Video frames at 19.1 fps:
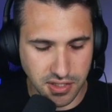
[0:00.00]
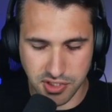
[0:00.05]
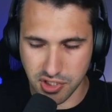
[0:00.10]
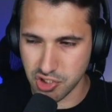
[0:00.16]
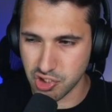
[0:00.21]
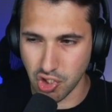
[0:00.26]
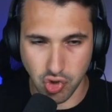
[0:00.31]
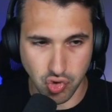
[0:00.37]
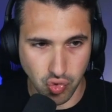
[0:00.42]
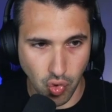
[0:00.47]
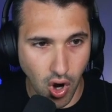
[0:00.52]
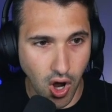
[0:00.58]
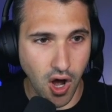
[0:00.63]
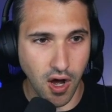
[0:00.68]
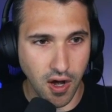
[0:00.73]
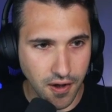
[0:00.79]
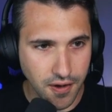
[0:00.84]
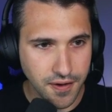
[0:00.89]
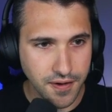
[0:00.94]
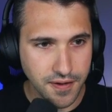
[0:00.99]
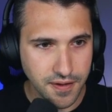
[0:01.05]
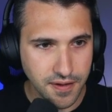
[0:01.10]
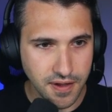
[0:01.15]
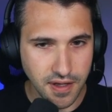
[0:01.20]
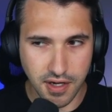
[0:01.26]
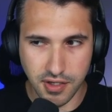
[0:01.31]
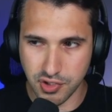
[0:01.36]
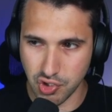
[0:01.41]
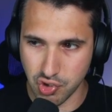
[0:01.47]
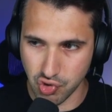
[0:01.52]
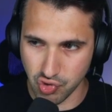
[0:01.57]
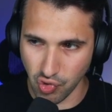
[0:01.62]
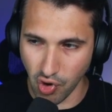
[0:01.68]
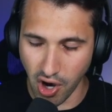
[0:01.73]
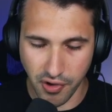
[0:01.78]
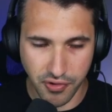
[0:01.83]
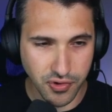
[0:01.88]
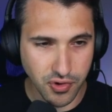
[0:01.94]
just a draw. It is a
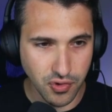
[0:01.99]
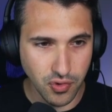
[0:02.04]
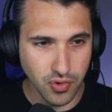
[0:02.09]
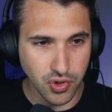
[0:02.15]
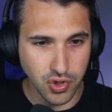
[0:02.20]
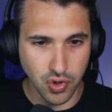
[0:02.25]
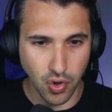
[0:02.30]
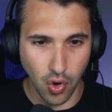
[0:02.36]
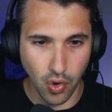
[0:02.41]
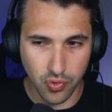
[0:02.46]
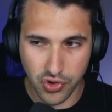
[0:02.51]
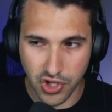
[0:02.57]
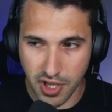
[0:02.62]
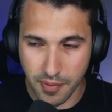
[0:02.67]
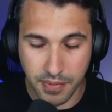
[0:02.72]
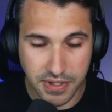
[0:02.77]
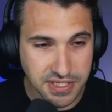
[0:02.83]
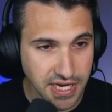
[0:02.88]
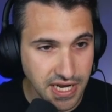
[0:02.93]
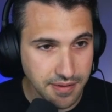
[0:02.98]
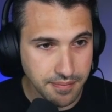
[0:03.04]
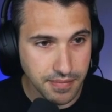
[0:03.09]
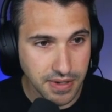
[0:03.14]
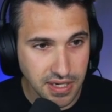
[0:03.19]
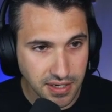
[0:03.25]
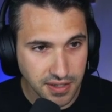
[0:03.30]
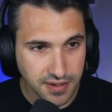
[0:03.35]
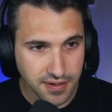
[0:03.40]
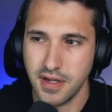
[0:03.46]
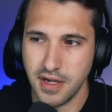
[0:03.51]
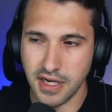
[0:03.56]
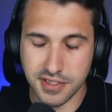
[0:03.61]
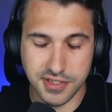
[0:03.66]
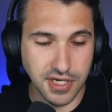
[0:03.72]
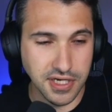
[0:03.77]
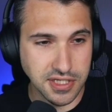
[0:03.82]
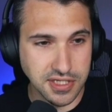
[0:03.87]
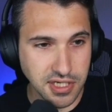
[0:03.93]
draw. You can only imitate me. It's
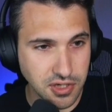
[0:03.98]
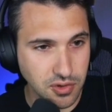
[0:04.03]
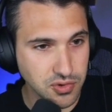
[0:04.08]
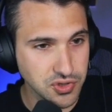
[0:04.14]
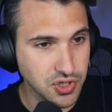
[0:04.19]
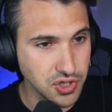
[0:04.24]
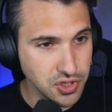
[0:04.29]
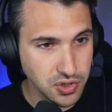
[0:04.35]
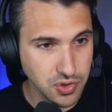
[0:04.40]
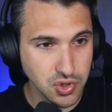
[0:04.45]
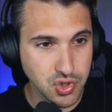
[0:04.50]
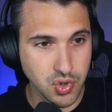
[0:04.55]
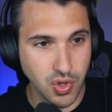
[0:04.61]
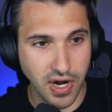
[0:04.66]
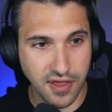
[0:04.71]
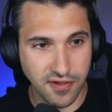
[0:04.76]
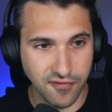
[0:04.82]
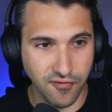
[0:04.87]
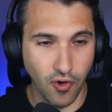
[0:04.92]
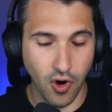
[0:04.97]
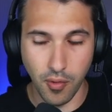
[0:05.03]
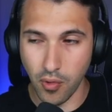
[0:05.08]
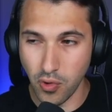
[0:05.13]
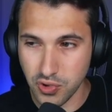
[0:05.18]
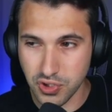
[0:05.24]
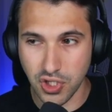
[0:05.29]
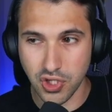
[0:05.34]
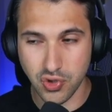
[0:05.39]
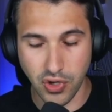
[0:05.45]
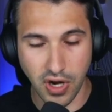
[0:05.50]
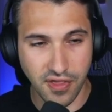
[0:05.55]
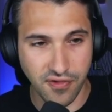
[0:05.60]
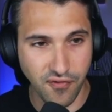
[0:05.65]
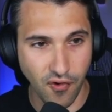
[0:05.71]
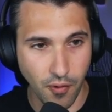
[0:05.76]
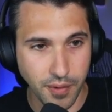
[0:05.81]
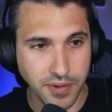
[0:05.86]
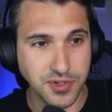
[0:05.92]
like Ditto's going to use Transform. Who's going to
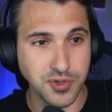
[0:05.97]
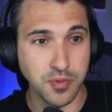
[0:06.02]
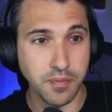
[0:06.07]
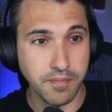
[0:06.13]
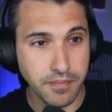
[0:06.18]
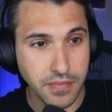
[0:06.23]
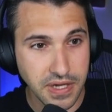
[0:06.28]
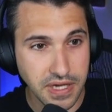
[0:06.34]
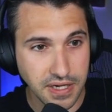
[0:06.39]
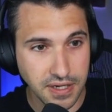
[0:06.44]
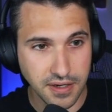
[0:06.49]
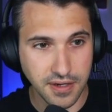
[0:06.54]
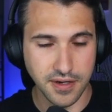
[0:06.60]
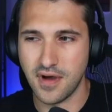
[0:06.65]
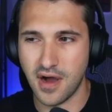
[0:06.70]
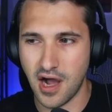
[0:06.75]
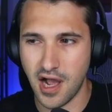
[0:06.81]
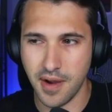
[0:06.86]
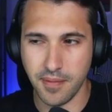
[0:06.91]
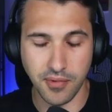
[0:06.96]
transform into? Me. I am